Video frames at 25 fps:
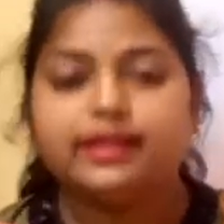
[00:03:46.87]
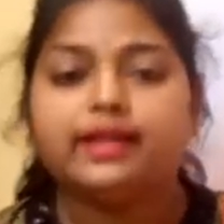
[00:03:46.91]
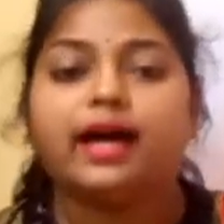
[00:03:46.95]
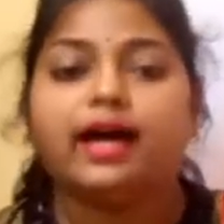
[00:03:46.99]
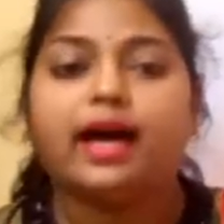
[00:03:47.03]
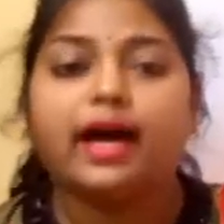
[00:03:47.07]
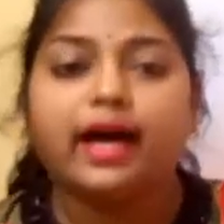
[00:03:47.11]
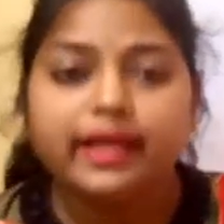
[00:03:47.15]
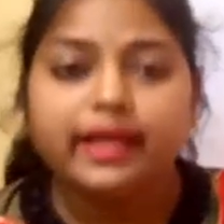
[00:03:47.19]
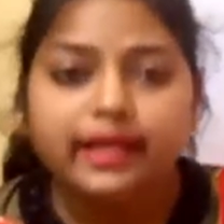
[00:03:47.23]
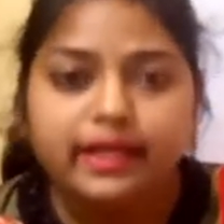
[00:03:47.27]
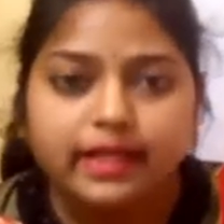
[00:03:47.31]

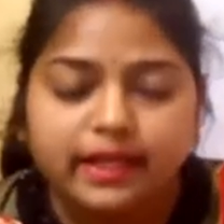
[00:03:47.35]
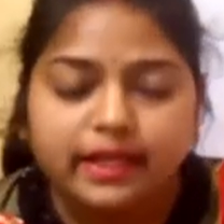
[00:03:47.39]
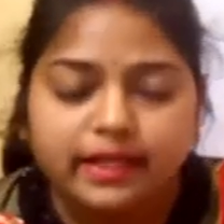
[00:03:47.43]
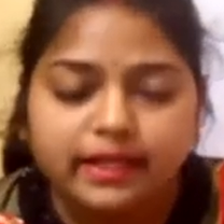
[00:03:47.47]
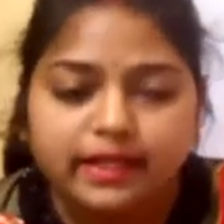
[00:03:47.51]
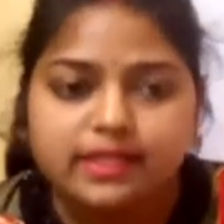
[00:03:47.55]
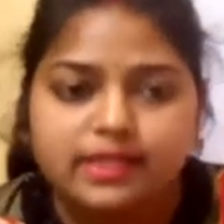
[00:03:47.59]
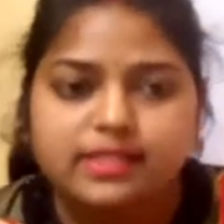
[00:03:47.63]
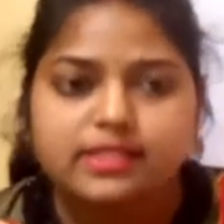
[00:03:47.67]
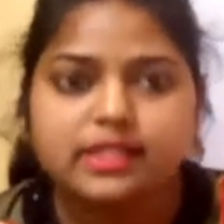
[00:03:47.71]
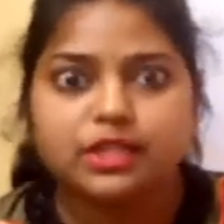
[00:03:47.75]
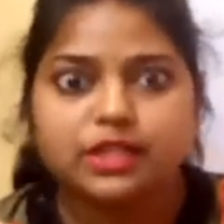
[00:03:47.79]
I
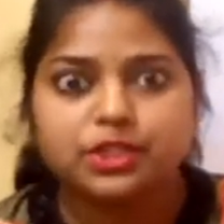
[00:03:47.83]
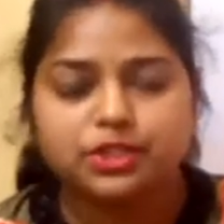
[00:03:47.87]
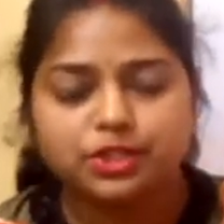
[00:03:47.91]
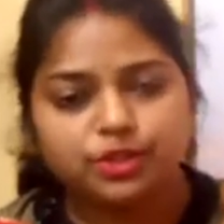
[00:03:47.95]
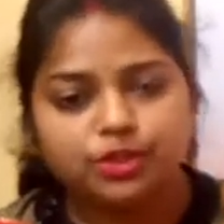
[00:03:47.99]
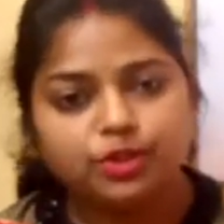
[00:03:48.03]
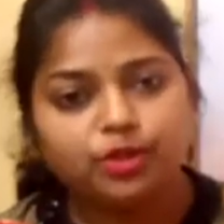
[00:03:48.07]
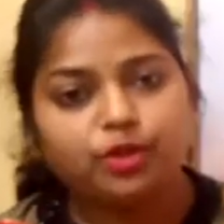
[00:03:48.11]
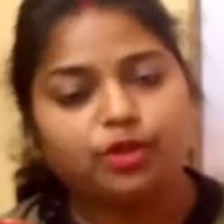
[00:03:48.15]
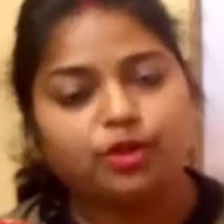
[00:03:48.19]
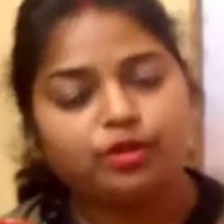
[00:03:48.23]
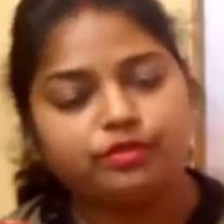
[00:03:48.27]
connect
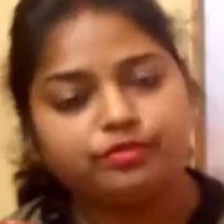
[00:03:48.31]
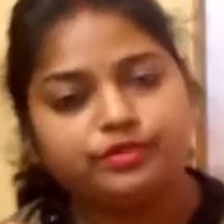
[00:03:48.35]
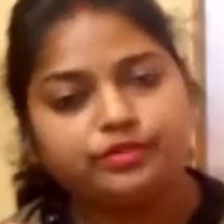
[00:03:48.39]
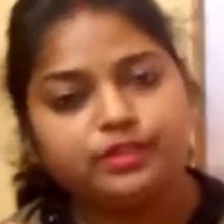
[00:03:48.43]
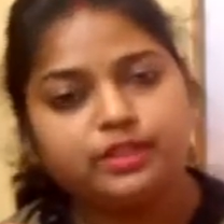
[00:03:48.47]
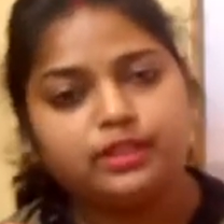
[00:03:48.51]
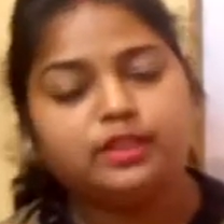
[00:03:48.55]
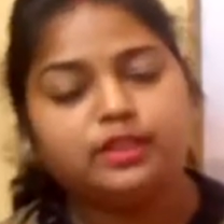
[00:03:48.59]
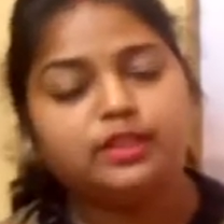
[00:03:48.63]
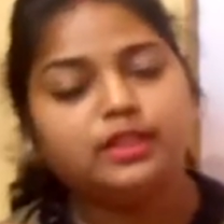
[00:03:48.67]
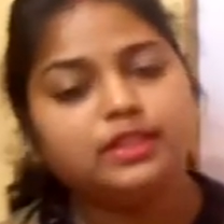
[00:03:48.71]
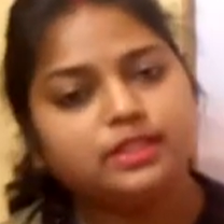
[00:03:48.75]
section of
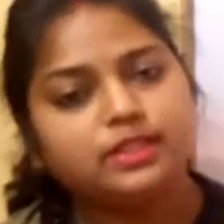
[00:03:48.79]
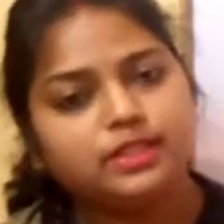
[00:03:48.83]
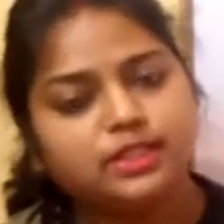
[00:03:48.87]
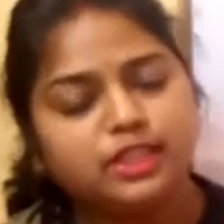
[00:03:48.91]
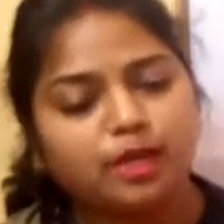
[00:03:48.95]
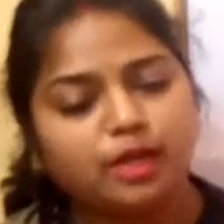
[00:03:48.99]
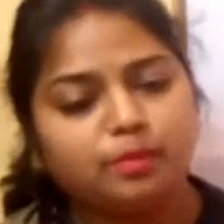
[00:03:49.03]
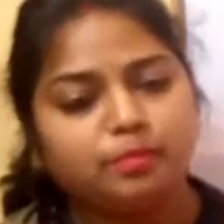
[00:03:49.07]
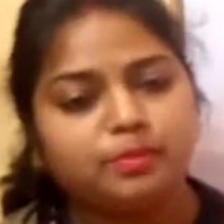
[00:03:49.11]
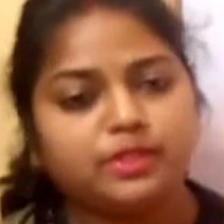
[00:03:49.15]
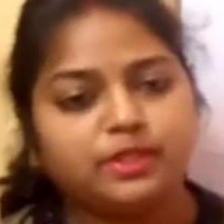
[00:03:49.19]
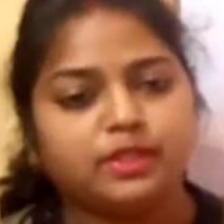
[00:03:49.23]
the
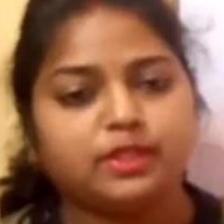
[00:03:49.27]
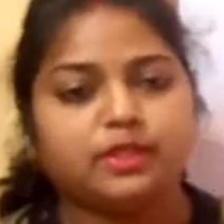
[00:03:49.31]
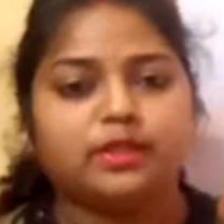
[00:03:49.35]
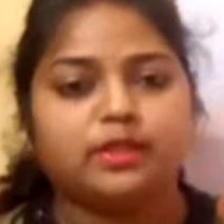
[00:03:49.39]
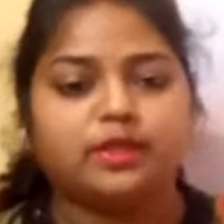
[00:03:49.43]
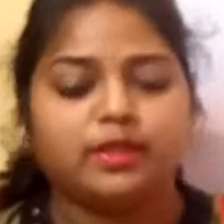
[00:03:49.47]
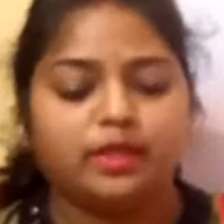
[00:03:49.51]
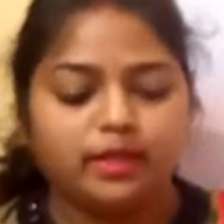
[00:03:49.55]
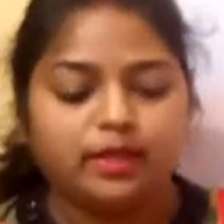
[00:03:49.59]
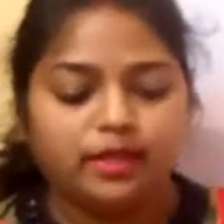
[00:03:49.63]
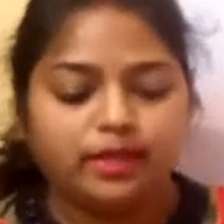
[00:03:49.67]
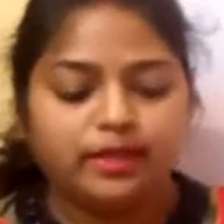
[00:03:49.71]
chapter.
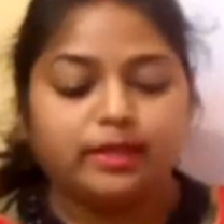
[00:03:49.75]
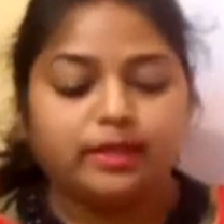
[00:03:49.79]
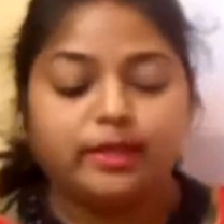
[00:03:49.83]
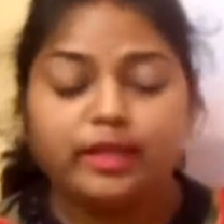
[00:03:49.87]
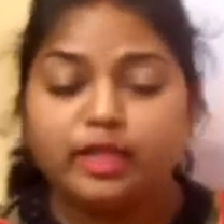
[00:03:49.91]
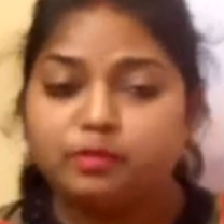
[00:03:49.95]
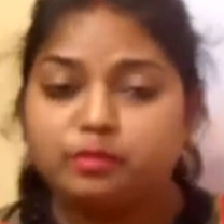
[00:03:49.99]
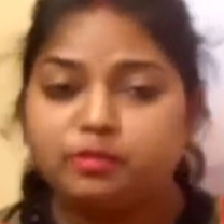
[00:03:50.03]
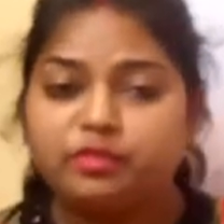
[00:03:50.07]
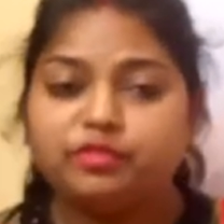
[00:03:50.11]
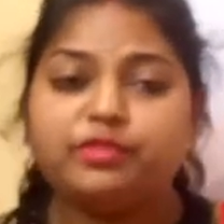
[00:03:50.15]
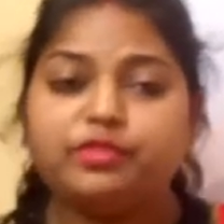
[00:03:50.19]

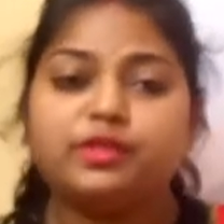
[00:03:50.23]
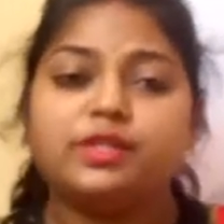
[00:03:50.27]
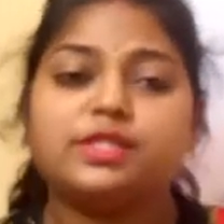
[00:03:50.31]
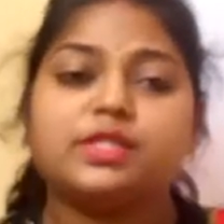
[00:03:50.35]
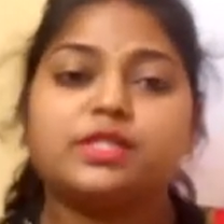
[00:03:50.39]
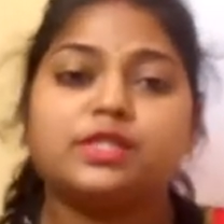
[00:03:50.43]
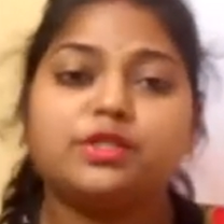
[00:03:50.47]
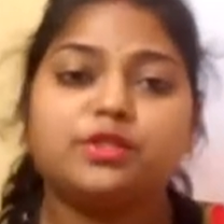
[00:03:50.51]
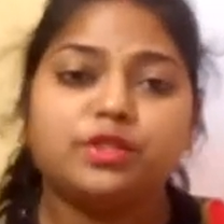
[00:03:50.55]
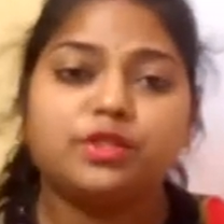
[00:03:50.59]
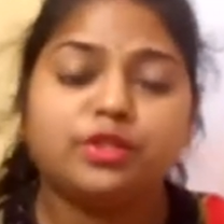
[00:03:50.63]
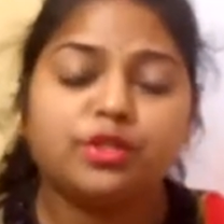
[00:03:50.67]
Let me first
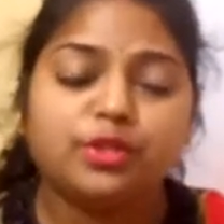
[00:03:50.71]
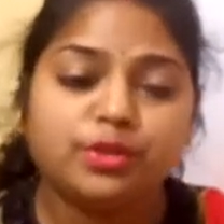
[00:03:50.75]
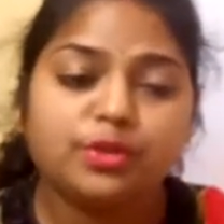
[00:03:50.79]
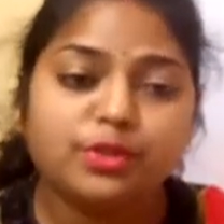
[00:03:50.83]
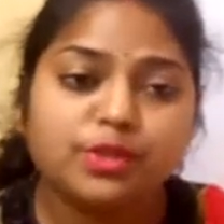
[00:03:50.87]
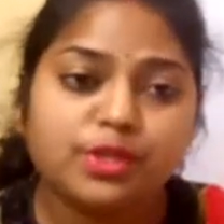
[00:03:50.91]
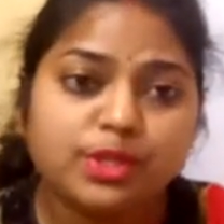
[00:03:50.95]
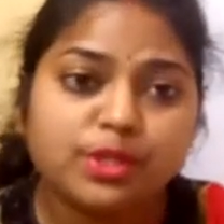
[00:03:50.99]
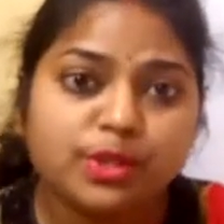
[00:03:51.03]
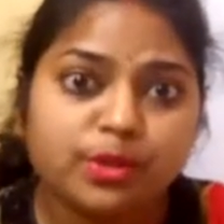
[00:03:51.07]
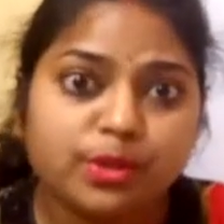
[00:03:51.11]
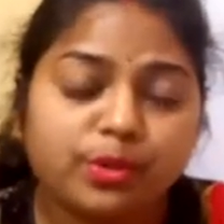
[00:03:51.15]

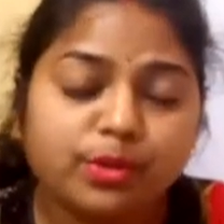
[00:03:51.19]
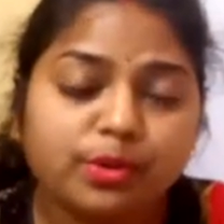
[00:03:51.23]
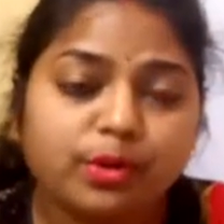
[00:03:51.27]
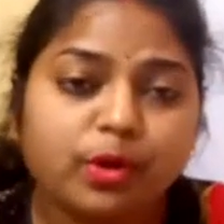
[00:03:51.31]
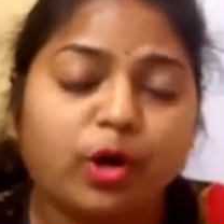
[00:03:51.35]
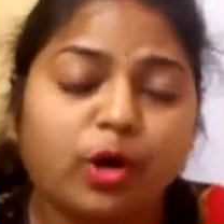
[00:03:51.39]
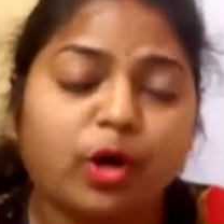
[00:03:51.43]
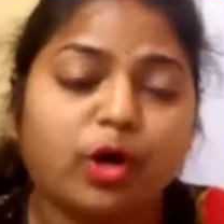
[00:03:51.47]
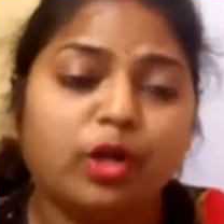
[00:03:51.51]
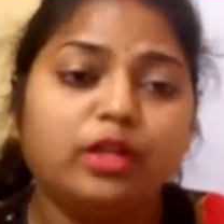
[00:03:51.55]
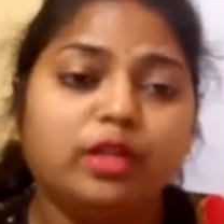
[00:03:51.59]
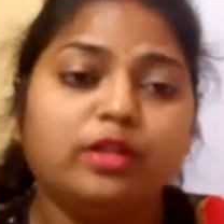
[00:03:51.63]
introduce you
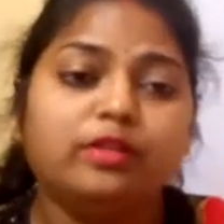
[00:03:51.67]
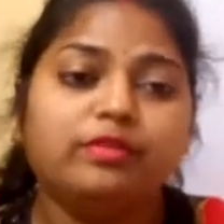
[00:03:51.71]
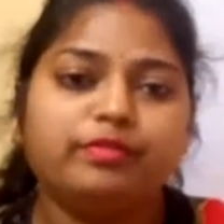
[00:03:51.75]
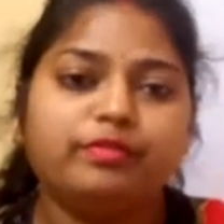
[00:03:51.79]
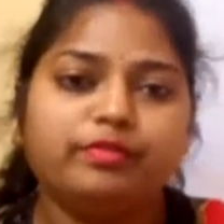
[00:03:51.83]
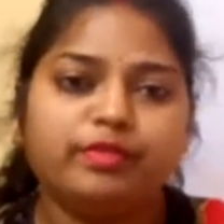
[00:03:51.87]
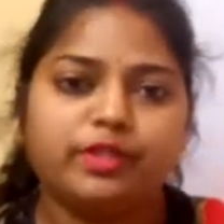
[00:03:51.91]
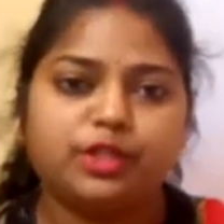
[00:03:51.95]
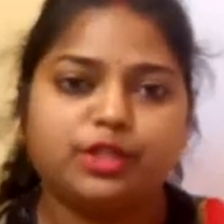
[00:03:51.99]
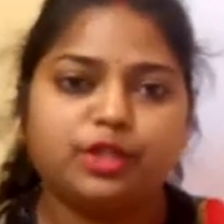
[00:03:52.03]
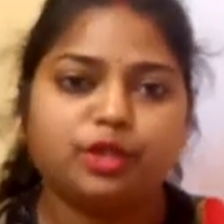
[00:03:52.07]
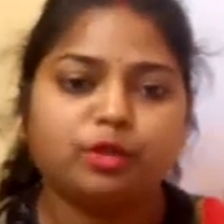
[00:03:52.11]
all
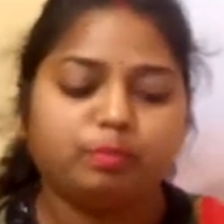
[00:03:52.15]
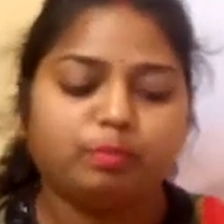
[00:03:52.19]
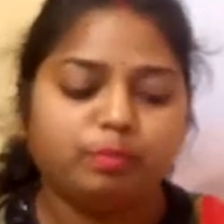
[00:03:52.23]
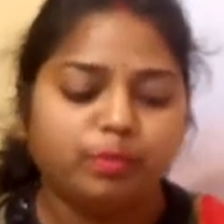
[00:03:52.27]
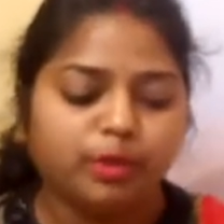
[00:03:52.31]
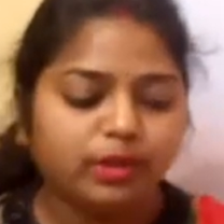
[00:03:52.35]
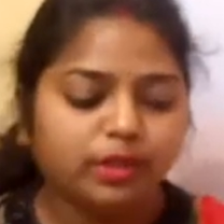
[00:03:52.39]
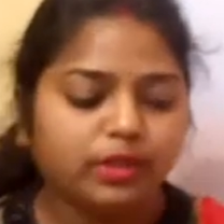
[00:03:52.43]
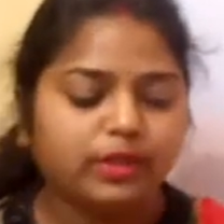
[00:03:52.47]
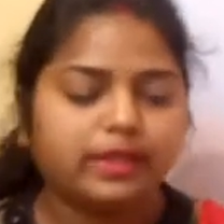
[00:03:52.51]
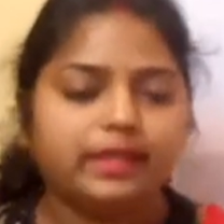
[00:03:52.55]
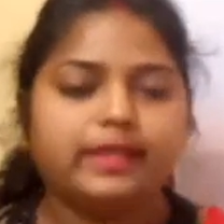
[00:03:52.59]
with your
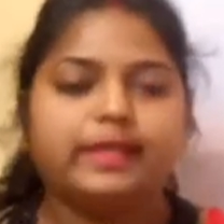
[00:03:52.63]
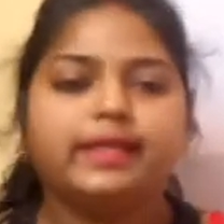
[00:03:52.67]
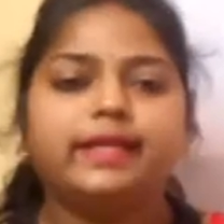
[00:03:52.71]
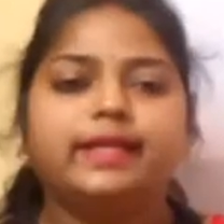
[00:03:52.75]
book.